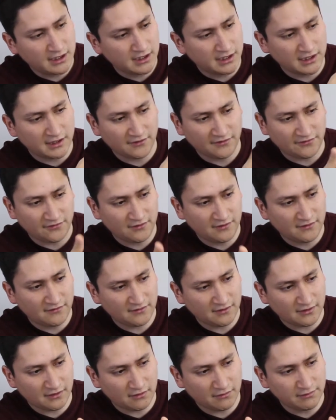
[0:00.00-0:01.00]
and as soon as
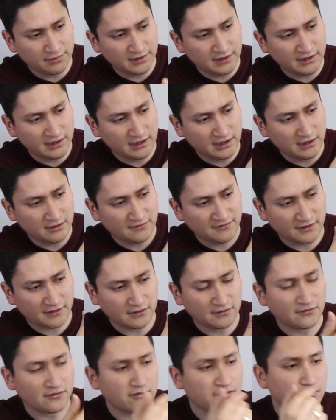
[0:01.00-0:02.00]
it completely heals, I'm
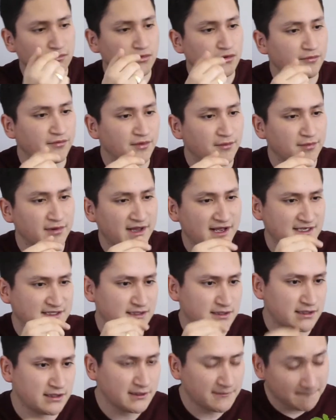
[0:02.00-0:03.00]
going to remove the
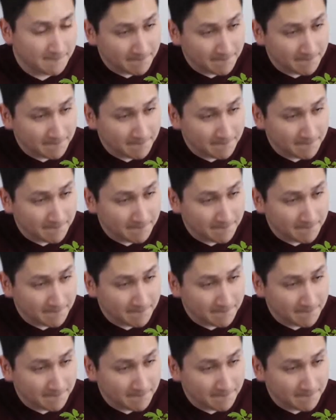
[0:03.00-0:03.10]
plastic.